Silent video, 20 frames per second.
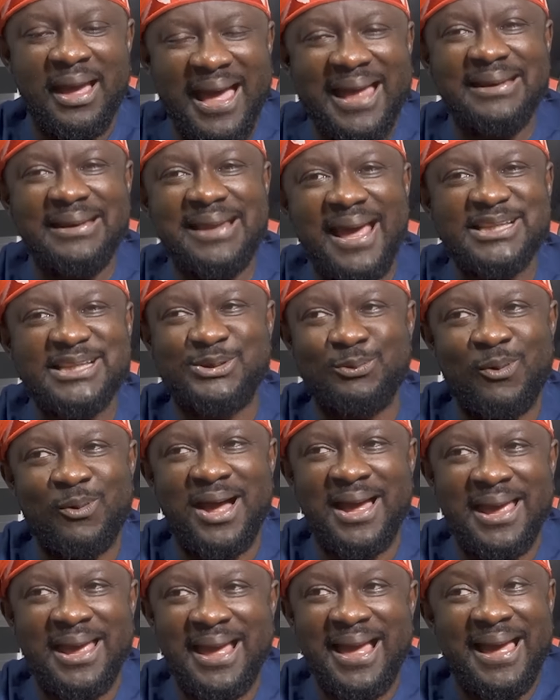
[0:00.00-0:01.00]
And that's
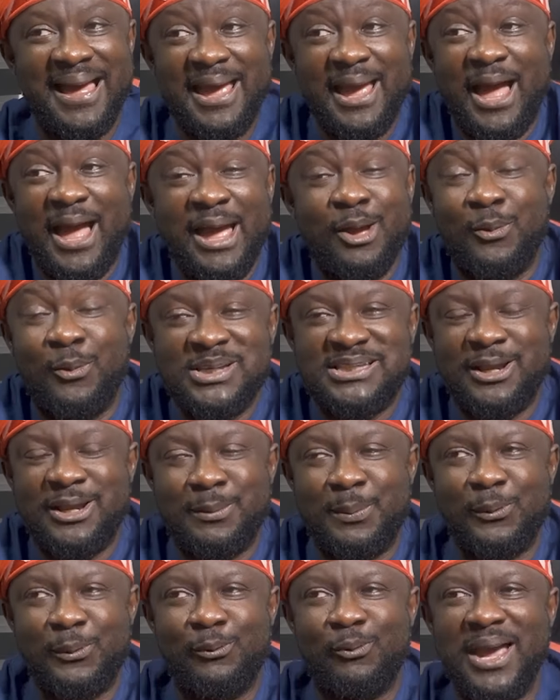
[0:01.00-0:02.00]
why I, I always say
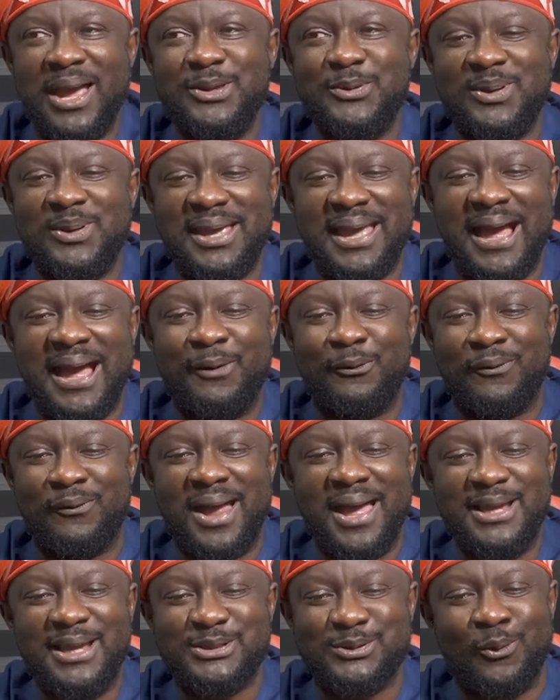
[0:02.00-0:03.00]
to people, when you hear
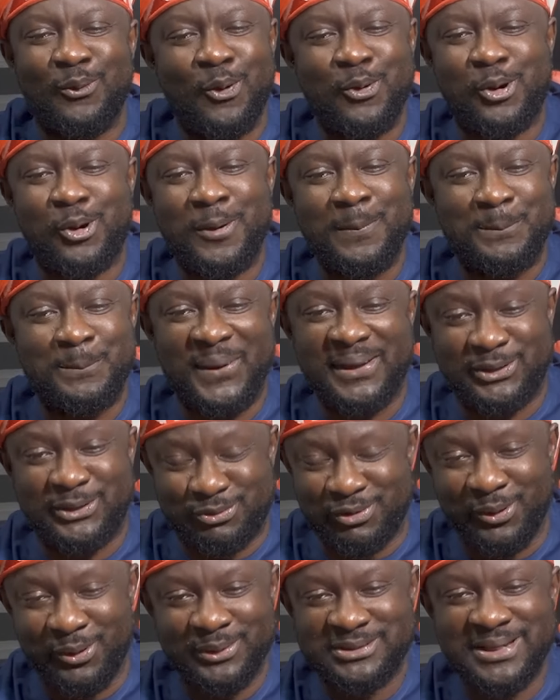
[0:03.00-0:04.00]
arise, O
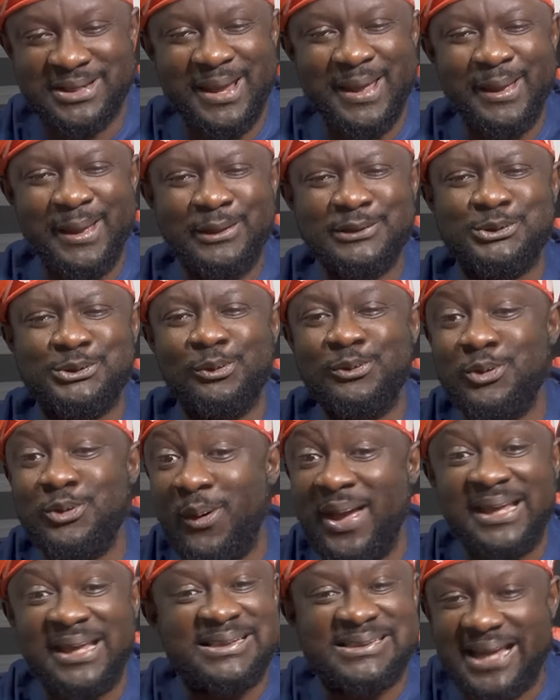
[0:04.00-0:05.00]
compatriots, you
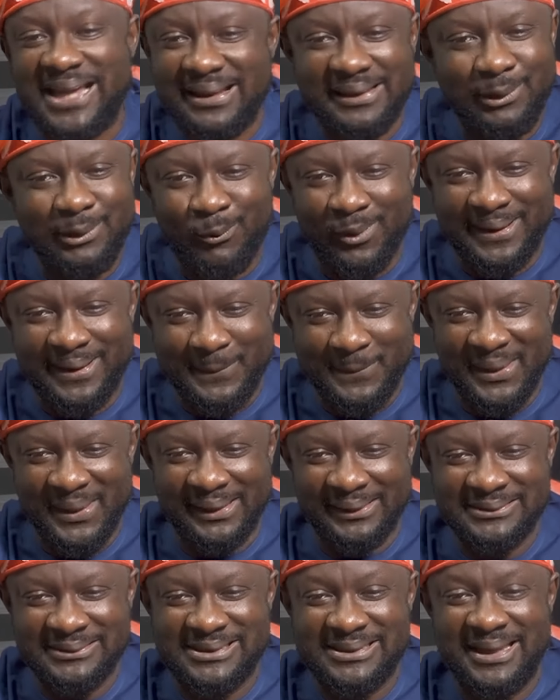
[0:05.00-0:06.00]
know exactly what it
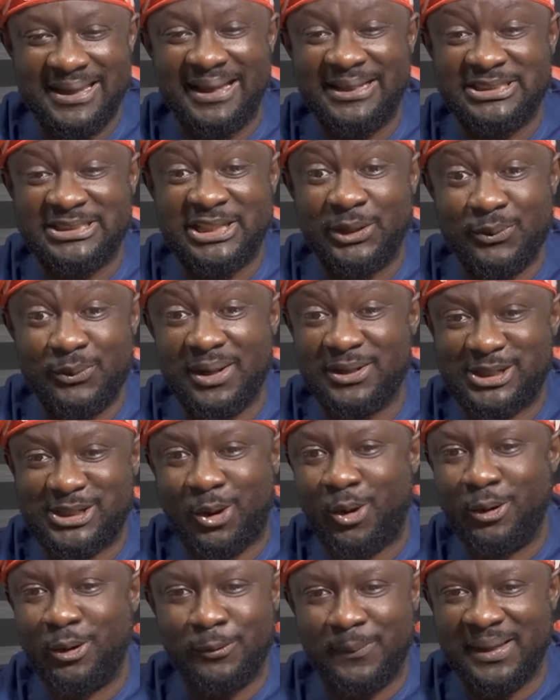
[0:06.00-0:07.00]
means. Nigeria's
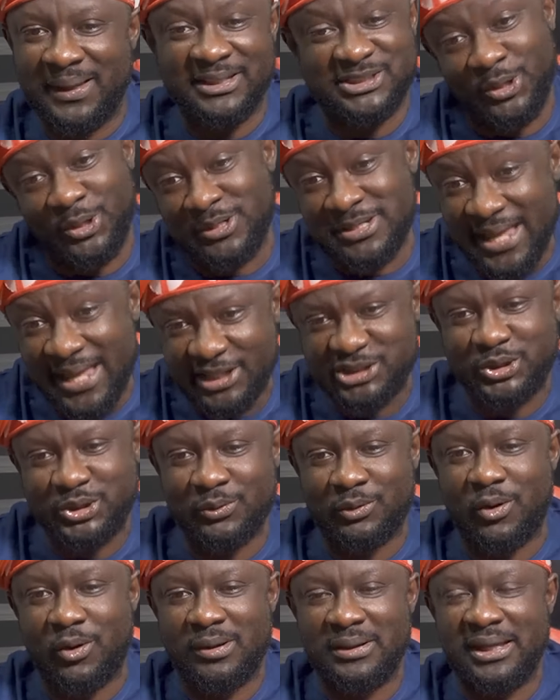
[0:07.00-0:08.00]
call base, your
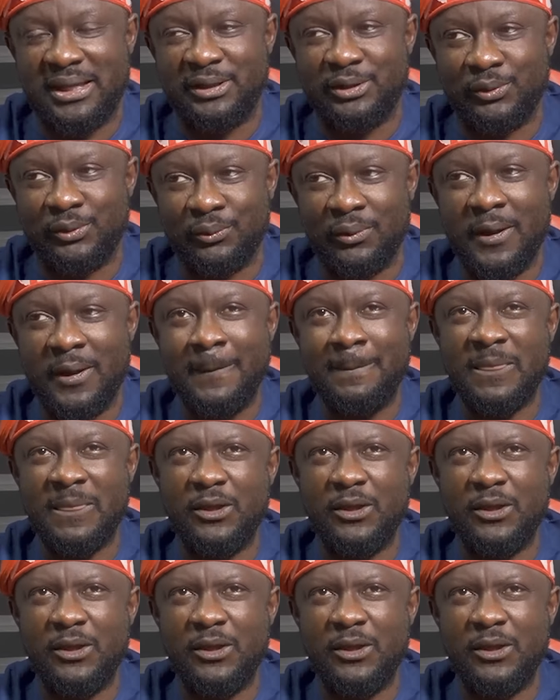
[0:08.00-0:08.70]
nation calling you.